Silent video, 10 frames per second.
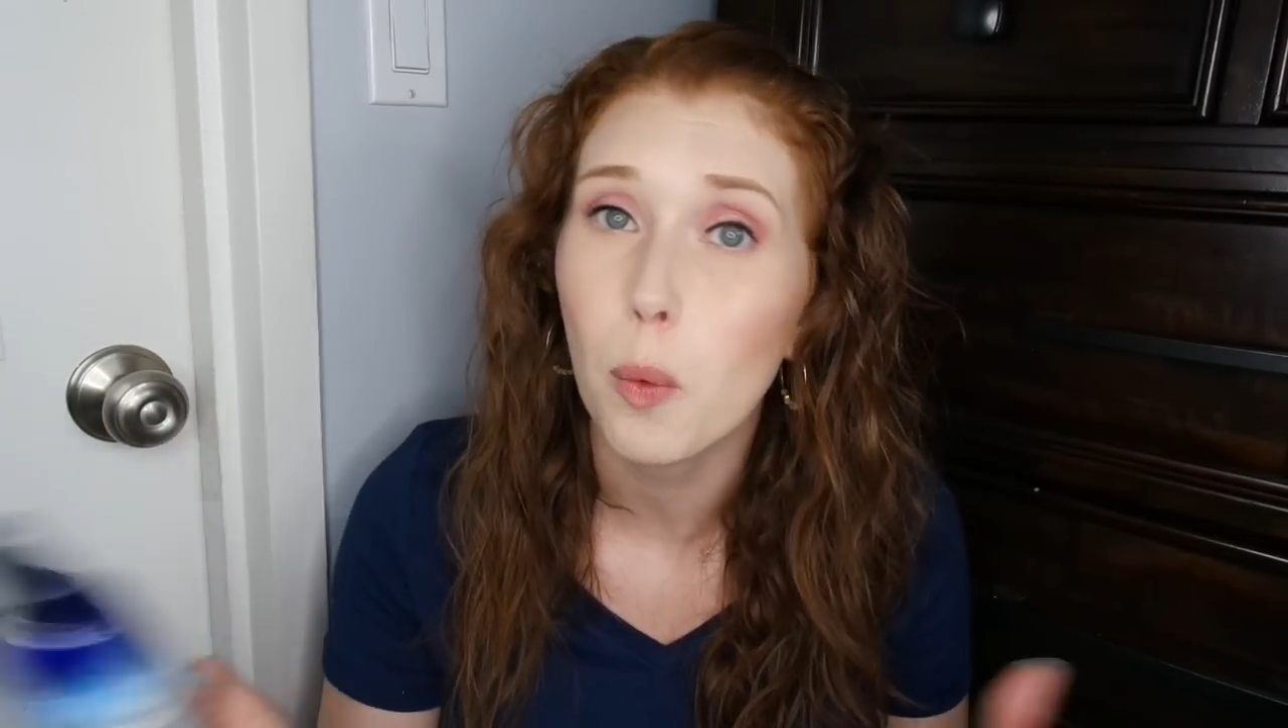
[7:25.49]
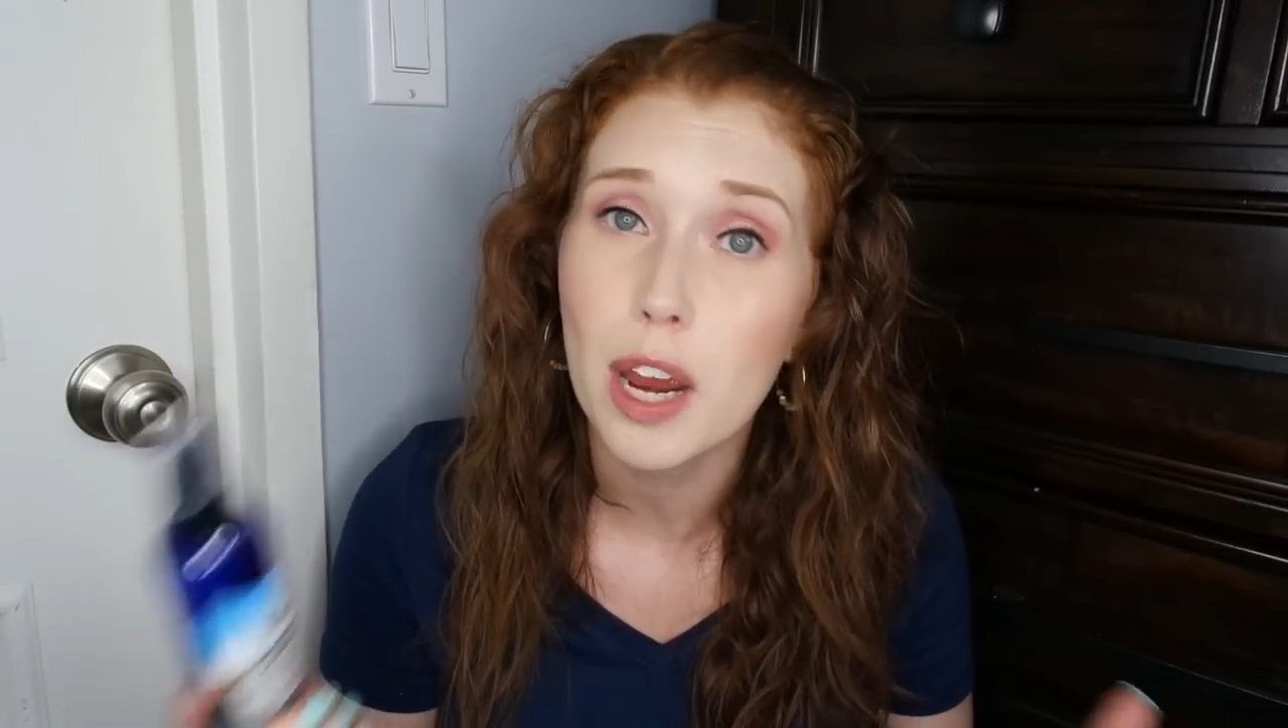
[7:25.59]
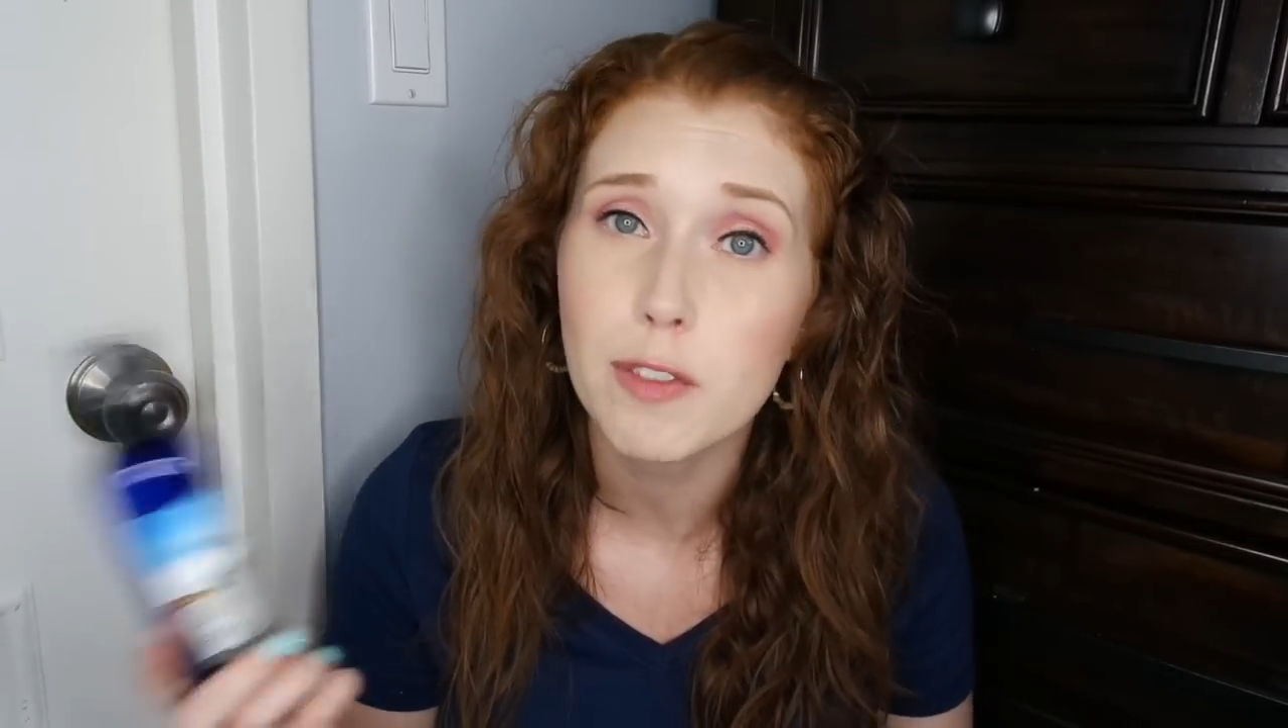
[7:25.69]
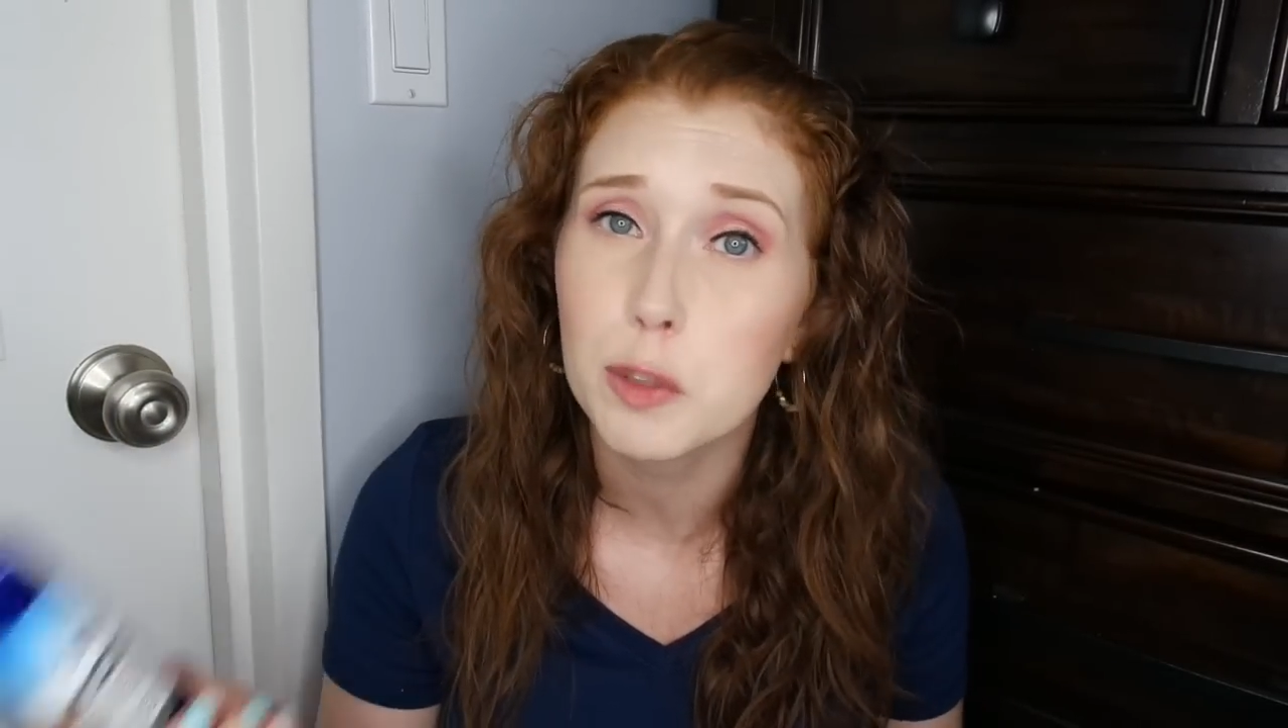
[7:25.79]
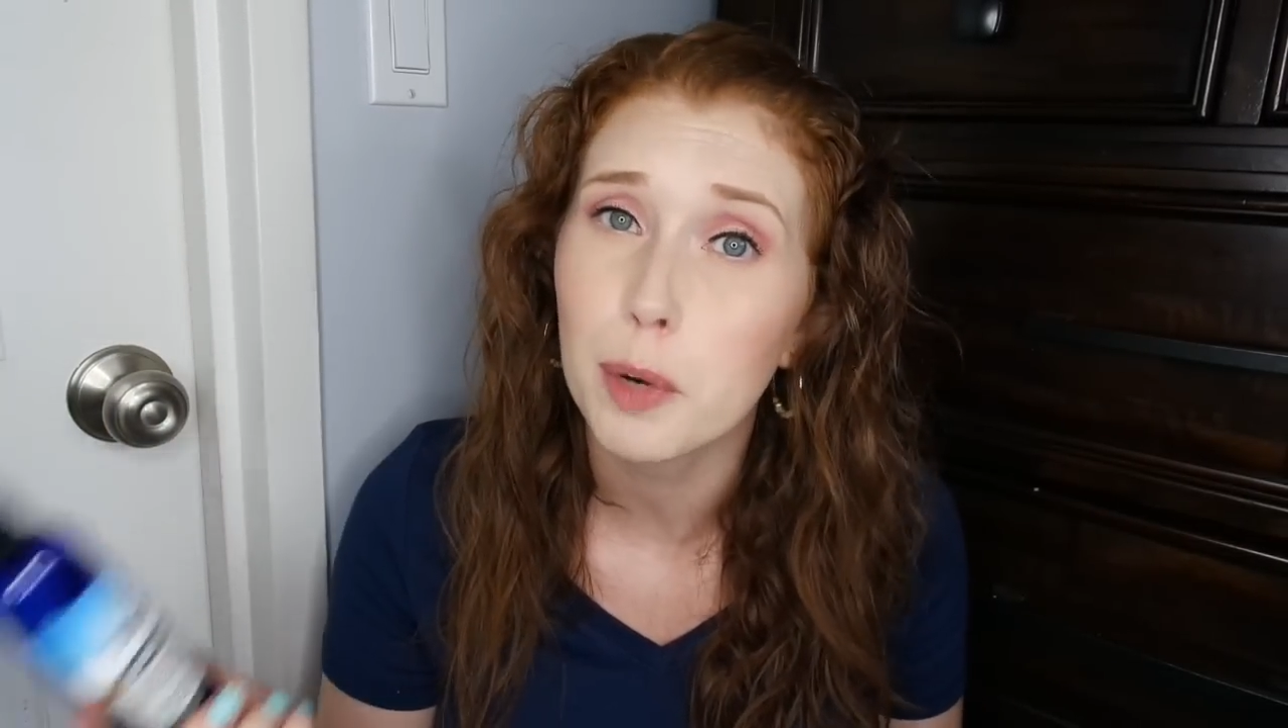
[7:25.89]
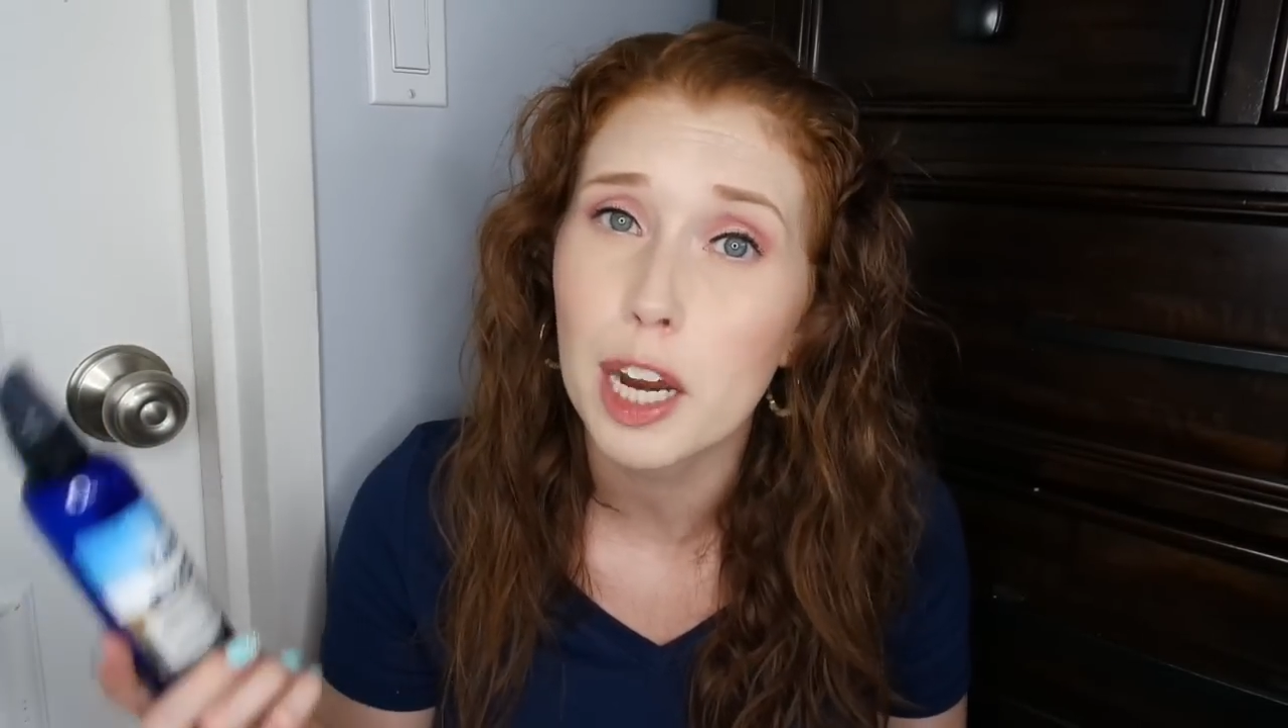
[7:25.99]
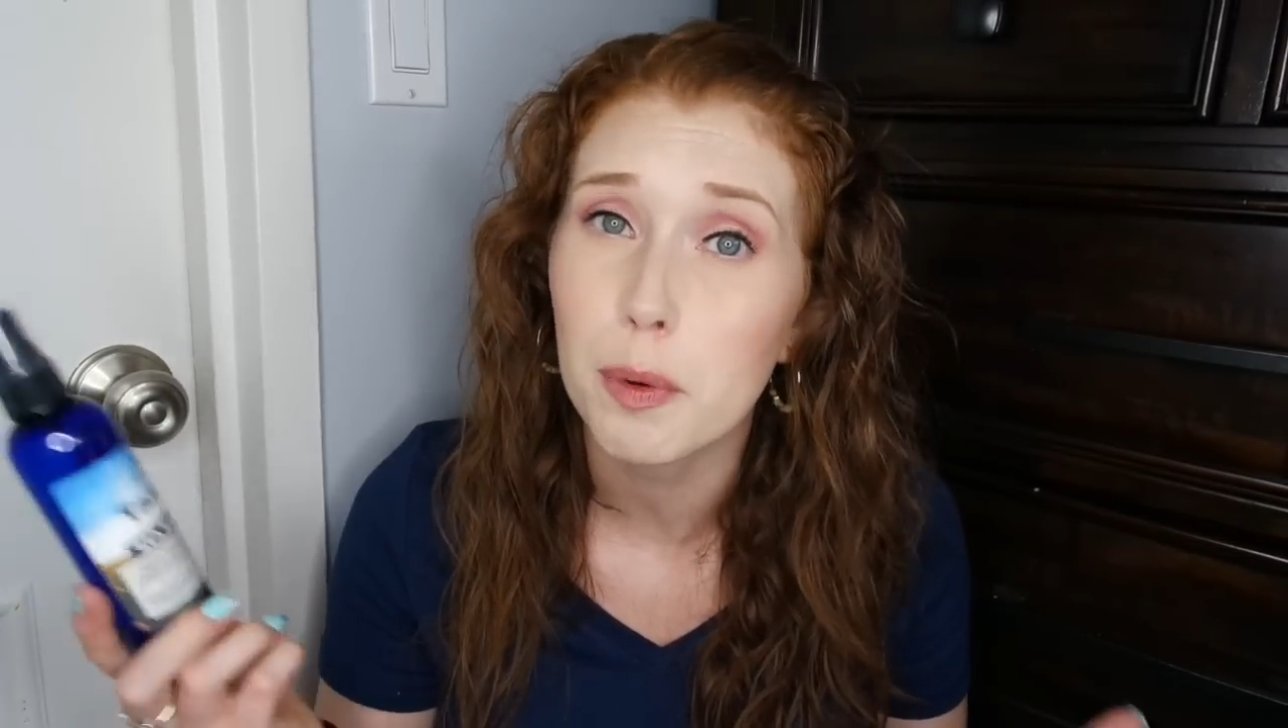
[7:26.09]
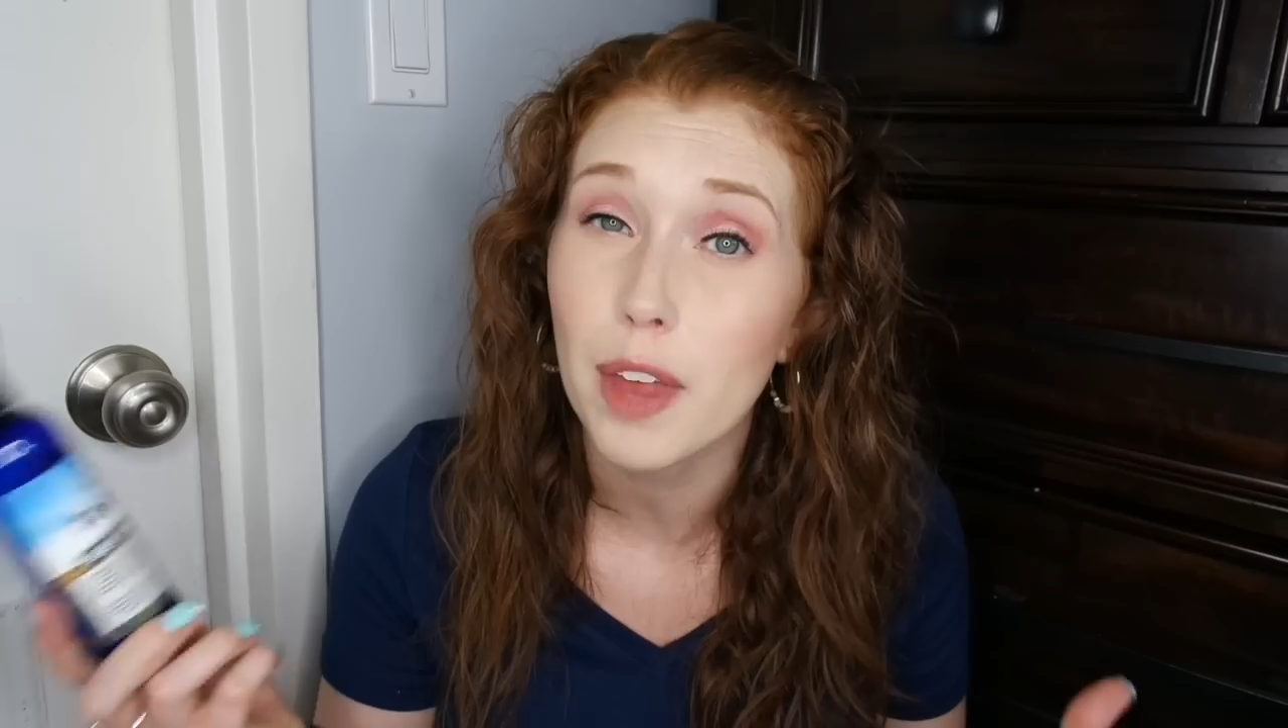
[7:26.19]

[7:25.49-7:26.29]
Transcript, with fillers: wave spray